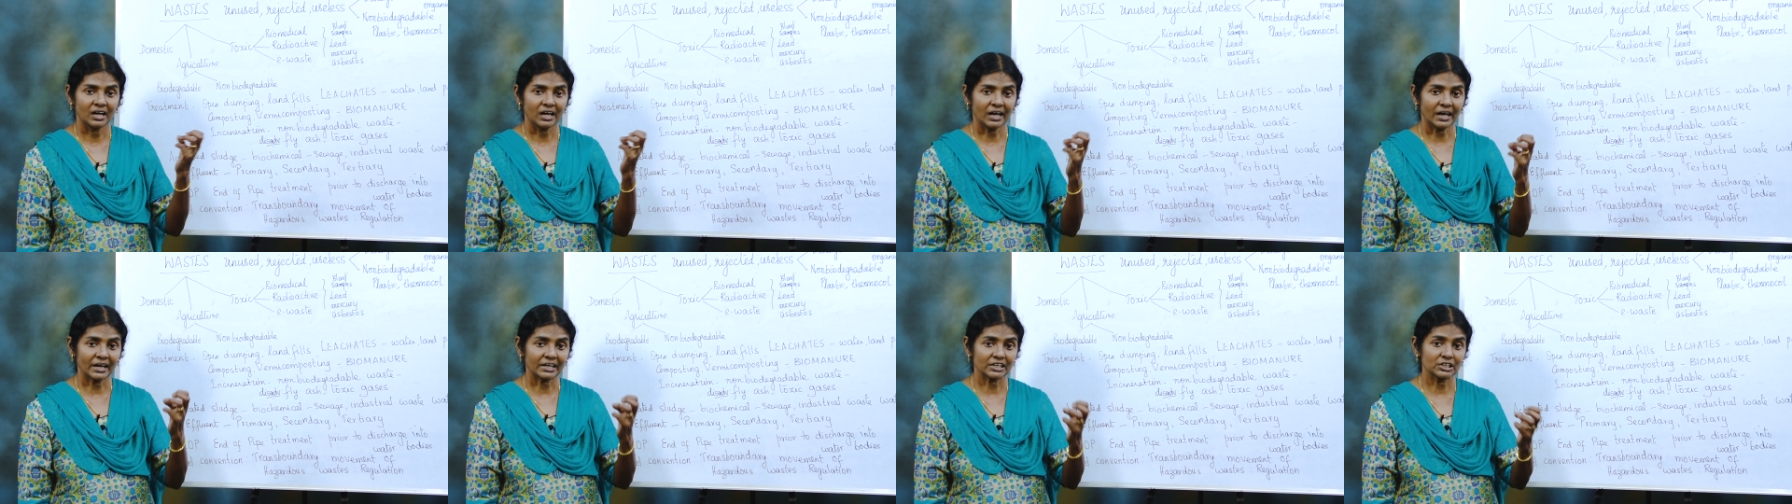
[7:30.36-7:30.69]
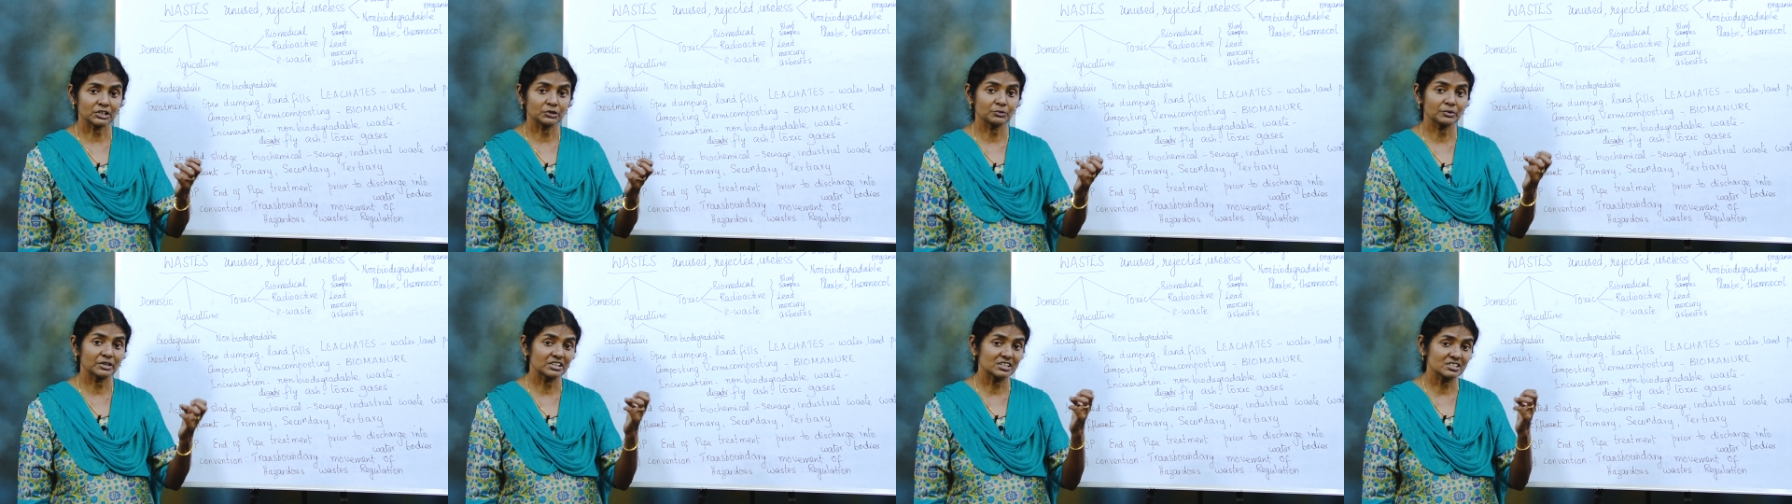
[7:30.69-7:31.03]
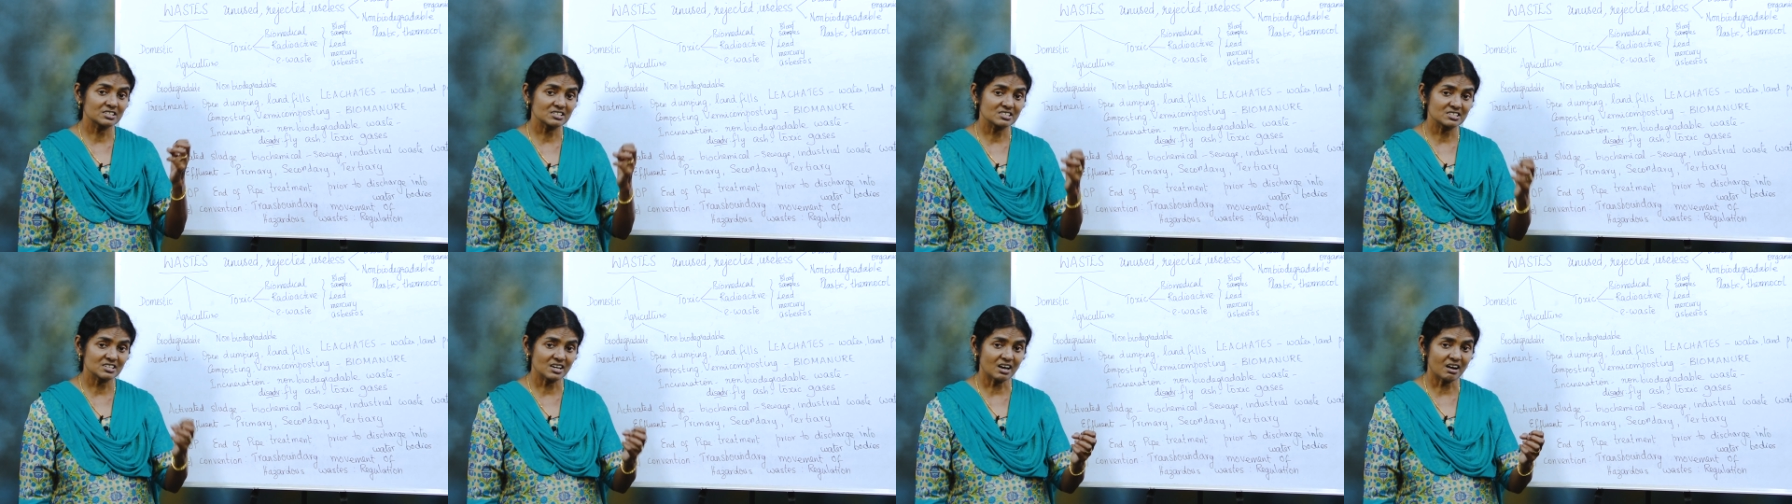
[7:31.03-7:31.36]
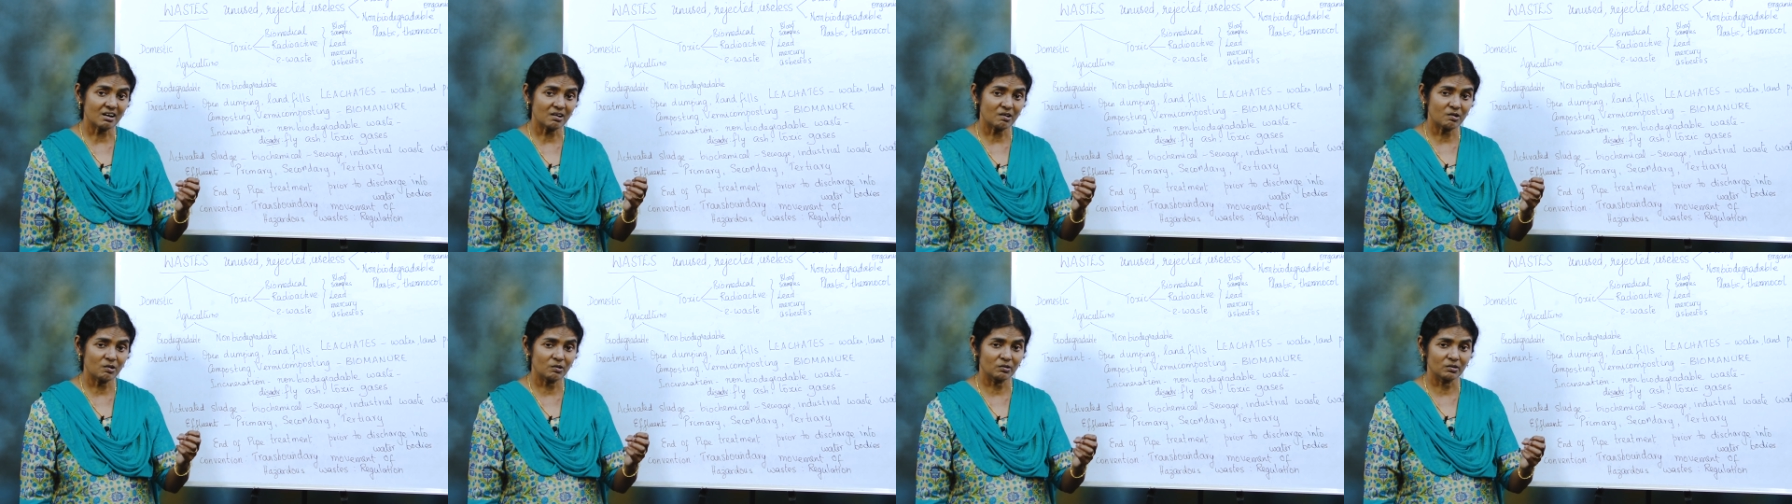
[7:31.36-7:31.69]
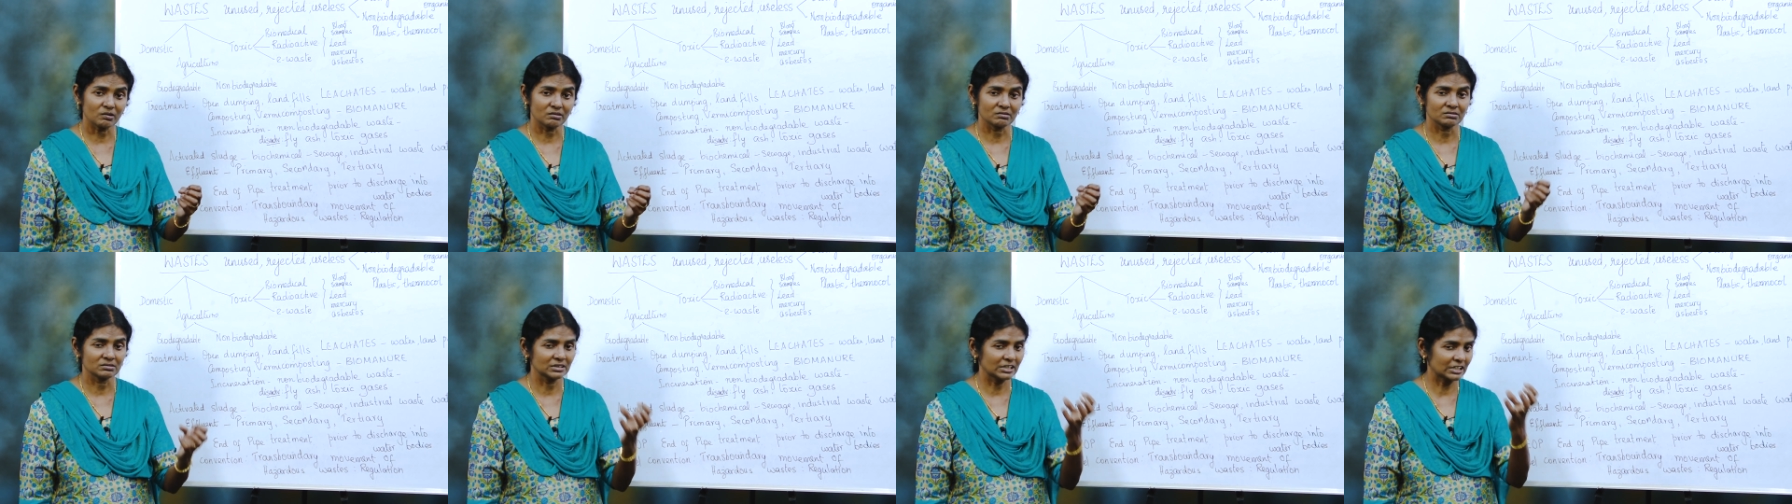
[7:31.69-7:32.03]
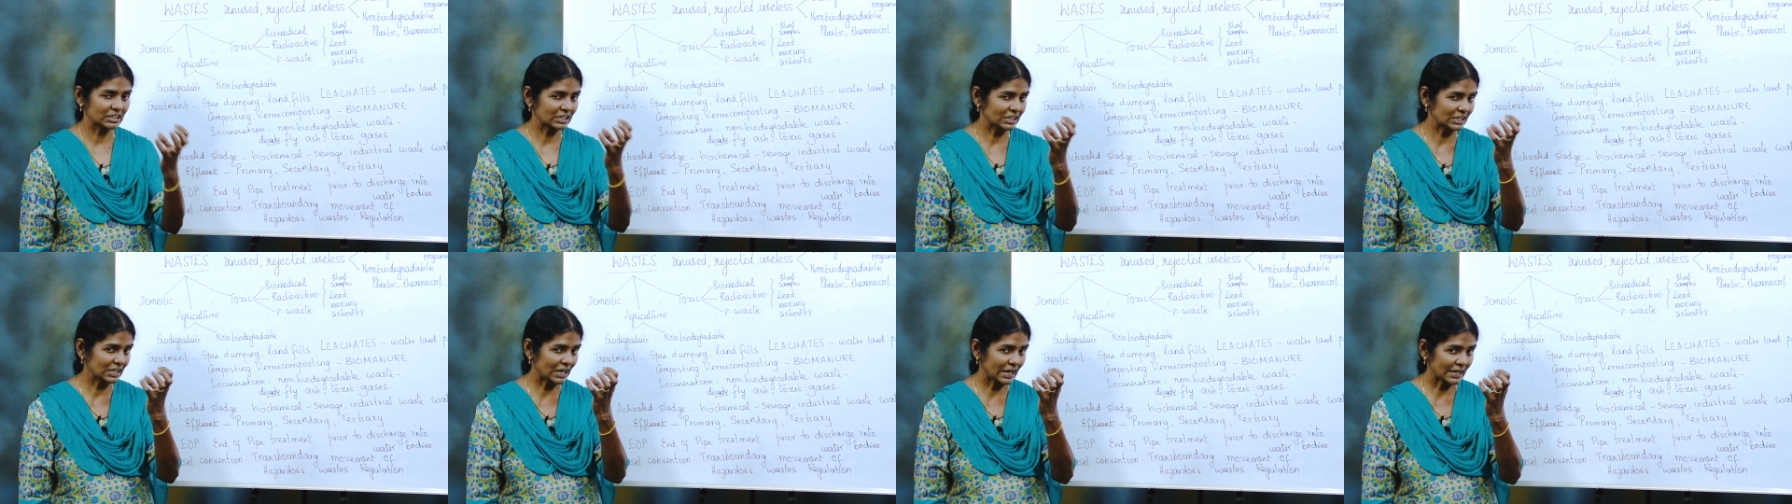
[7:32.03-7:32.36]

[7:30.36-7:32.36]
Activated charcoal, it will